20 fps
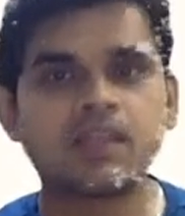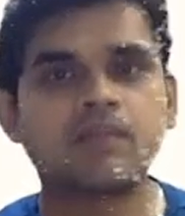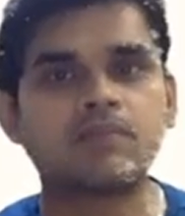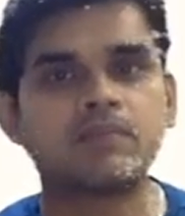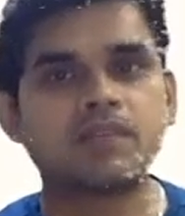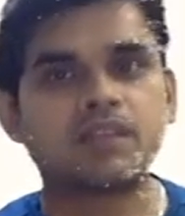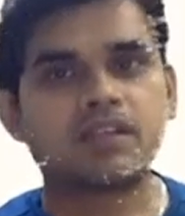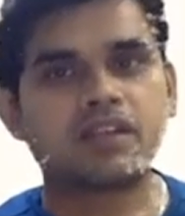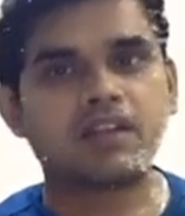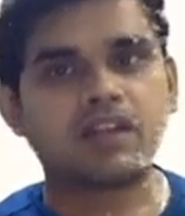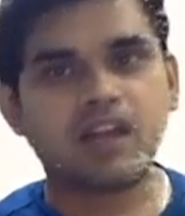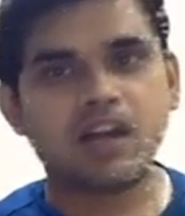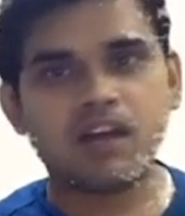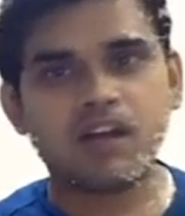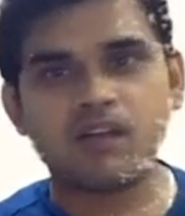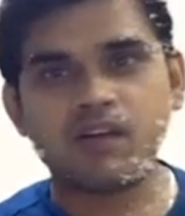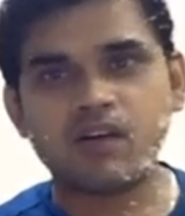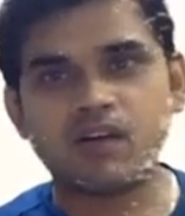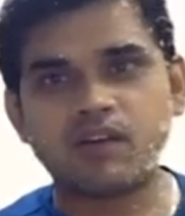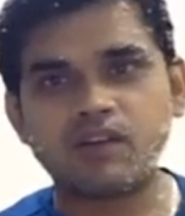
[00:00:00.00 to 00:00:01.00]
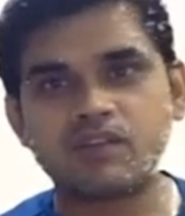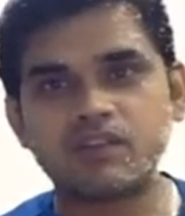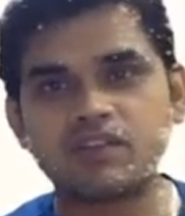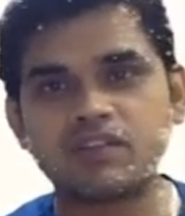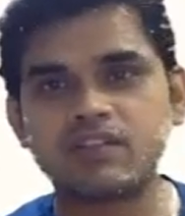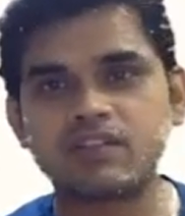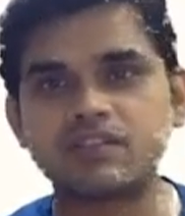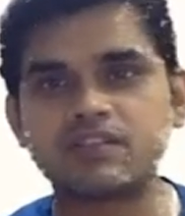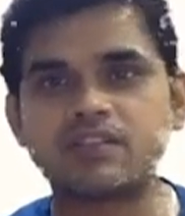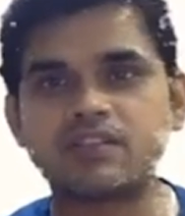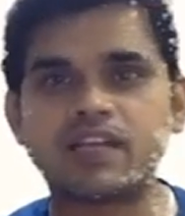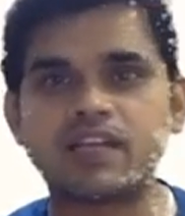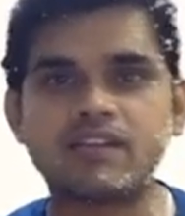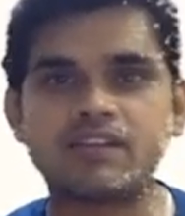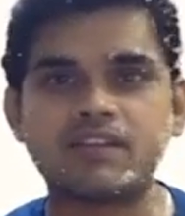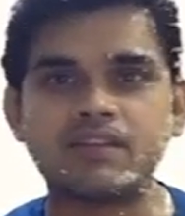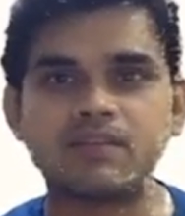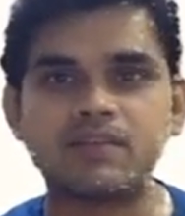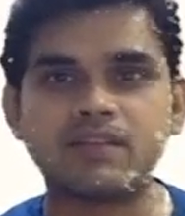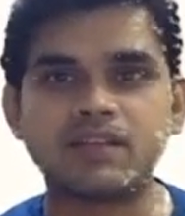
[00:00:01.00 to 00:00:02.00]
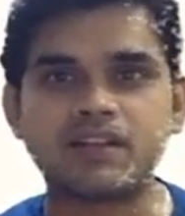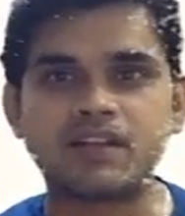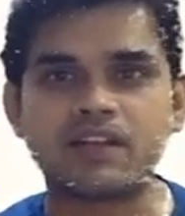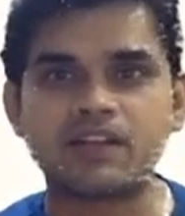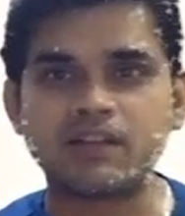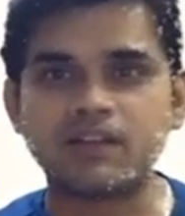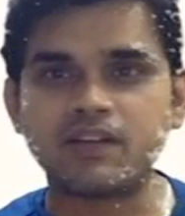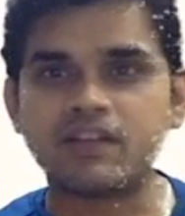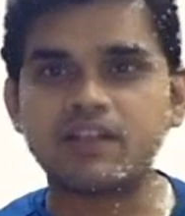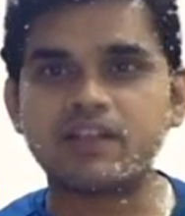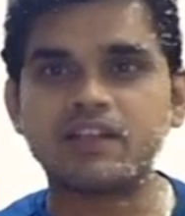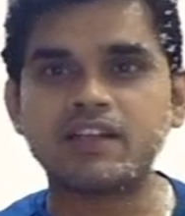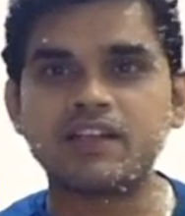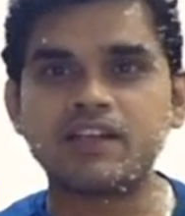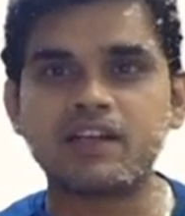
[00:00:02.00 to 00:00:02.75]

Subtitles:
But now onwards, I will be regularly